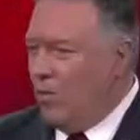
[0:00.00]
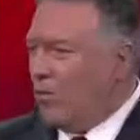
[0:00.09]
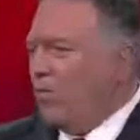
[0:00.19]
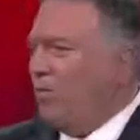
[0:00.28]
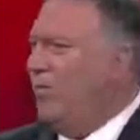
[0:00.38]

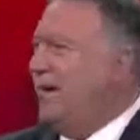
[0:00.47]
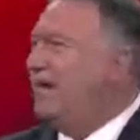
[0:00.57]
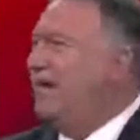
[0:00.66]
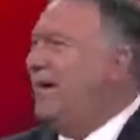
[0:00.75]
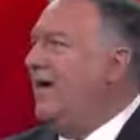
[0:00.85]
worked with the
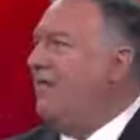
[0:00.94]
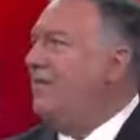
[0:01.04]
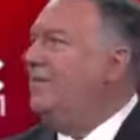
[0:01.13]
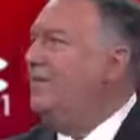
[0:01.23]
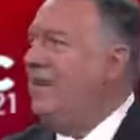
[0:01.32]
Mexican
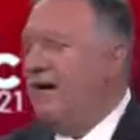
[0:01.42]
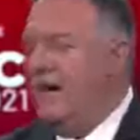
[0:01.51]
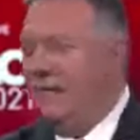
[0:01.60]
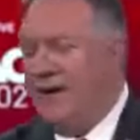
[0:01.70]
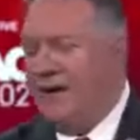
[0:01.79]
government,
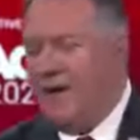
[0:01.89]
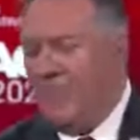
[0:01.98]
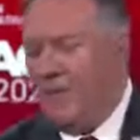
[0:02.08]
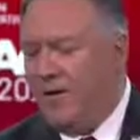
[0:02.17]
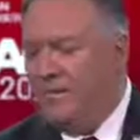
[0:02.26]
my
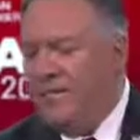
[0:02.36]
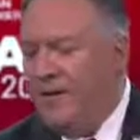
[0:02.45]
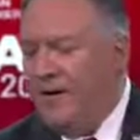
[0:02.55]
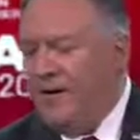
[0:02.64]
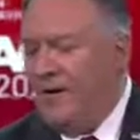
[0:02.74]
counterpart,
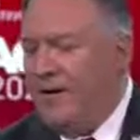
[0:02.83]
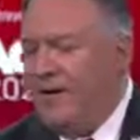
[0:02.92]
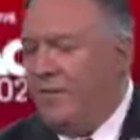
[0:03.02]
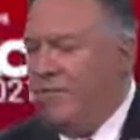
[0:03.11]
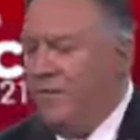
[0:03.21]

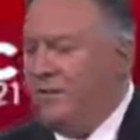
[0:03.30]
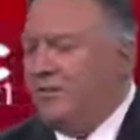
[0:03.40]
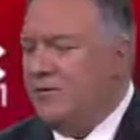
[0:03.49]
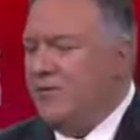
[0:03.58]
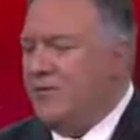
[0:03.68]
Foreign
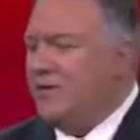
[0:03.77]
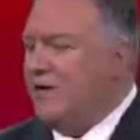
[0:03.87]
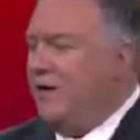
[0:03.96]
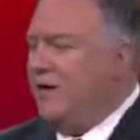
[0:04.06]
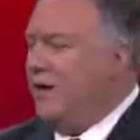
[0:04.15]
Minister of
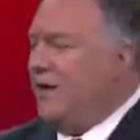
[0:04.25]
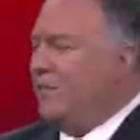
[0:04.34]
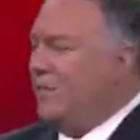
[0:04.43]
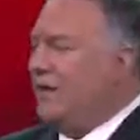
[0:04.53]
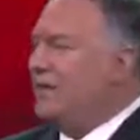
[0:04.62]
Mexico and
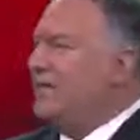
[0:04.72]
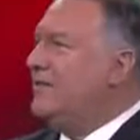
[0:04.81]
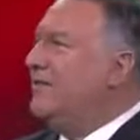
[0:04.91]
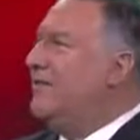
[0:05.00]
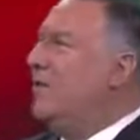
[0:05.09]
its
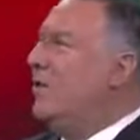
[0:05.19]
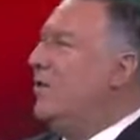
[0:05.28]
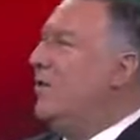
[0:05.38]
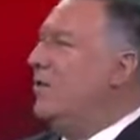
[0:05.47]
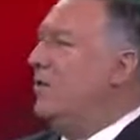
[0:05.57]
president, to secure
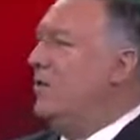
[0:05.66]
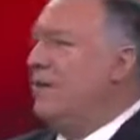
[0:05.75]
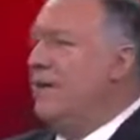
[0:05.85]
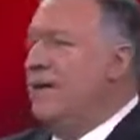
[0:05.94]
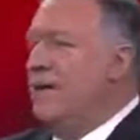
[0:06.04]
our
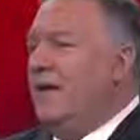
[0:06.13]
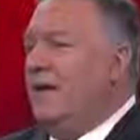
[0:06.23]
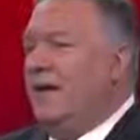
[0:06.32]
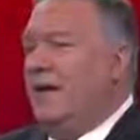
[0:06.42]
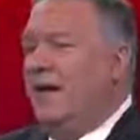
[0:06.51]
borders.
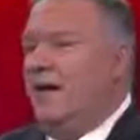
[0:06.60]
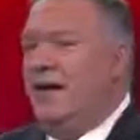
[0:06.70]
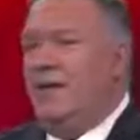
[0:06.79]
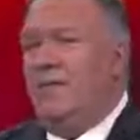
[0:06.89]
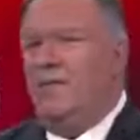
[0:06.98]

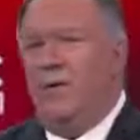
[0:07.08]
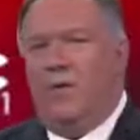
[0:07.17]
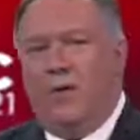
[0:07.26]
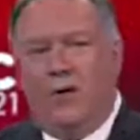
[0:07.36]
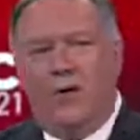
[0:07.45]
We
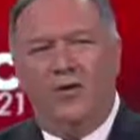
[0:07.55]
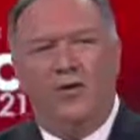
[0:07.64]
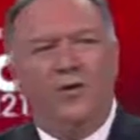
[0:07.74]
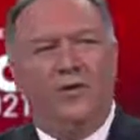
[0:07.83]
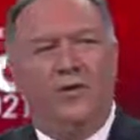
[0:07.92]
worked hard,
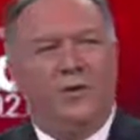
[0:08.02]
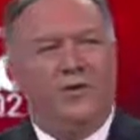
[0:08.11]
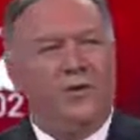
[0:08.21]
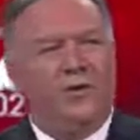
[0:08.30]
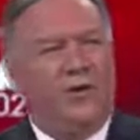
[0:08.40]
too, to
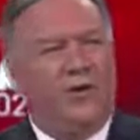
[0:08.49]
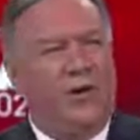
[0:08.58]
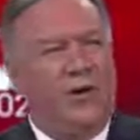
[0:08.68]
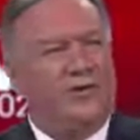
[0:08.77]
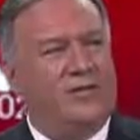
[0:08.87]
make sure that
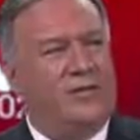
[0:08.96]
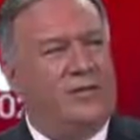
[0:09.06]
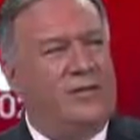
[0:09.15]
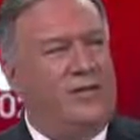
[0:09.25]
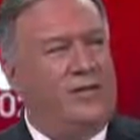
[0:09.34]
drugs and
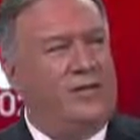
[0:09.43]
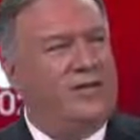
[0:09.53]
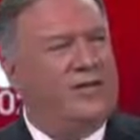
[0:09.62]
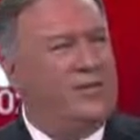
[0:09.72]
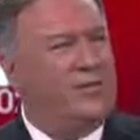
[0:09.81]
other
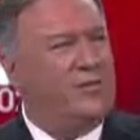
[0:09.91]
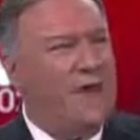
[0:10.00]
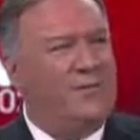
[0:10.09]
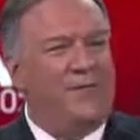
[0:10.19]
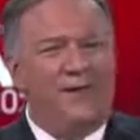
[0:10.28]
things didn't
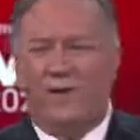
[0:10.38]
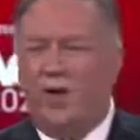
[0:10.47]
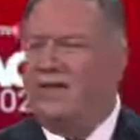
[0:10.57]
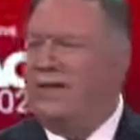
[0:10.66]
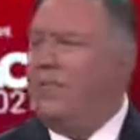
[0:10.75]
traffic
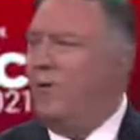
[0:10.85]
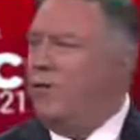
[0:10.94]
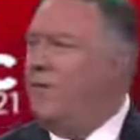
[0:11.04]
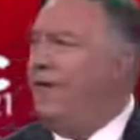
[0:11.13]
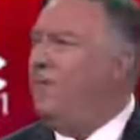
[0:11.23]
across that
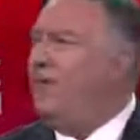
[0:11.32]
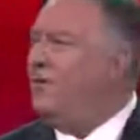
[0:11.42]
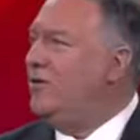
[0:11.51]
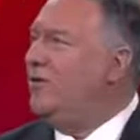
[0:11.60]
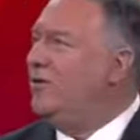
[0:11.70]
border, and that
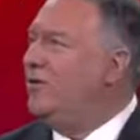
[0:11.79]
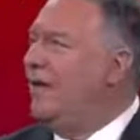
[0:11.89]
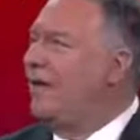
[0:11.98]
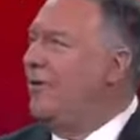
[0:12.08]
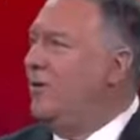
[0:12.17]
meant, too,
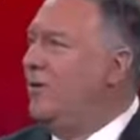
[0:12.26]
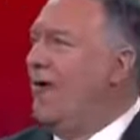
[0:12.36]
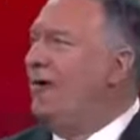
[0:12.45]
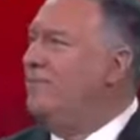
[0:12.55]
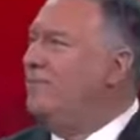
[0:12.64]
protecting your
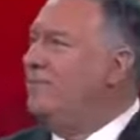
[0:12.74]
right